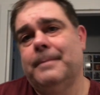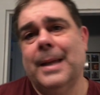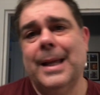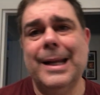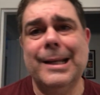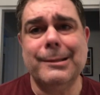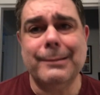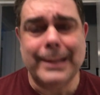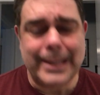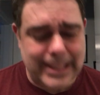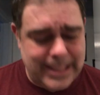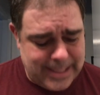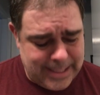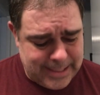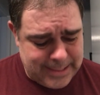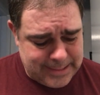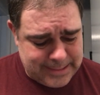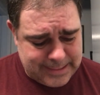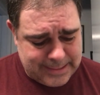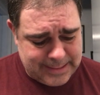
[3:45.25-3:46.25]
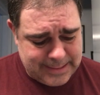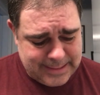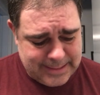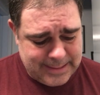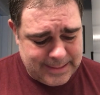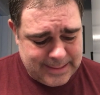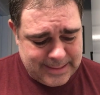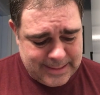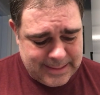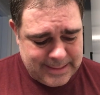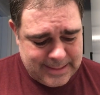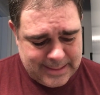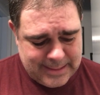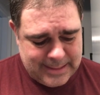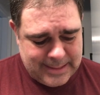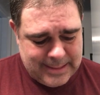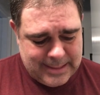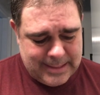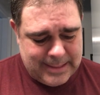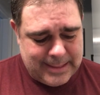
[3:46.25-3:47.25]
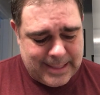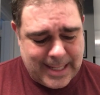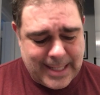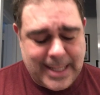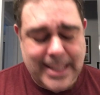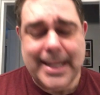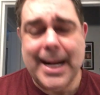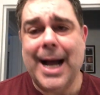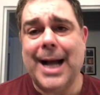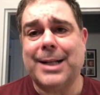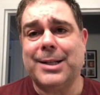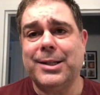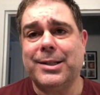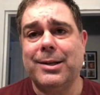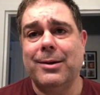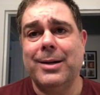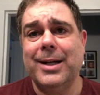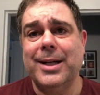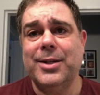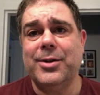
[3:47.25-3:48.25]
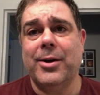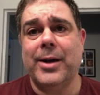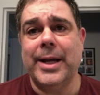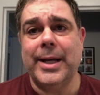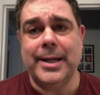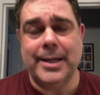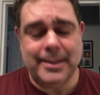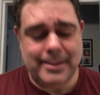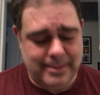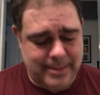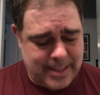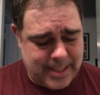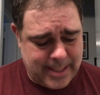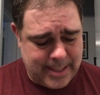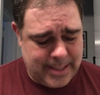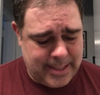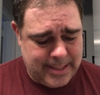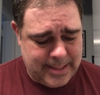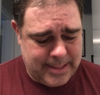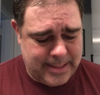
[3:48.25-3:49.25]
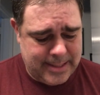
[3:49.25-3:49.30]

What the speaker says: It is what it is. Thank you, Doc. Just don't enjoy it, okay?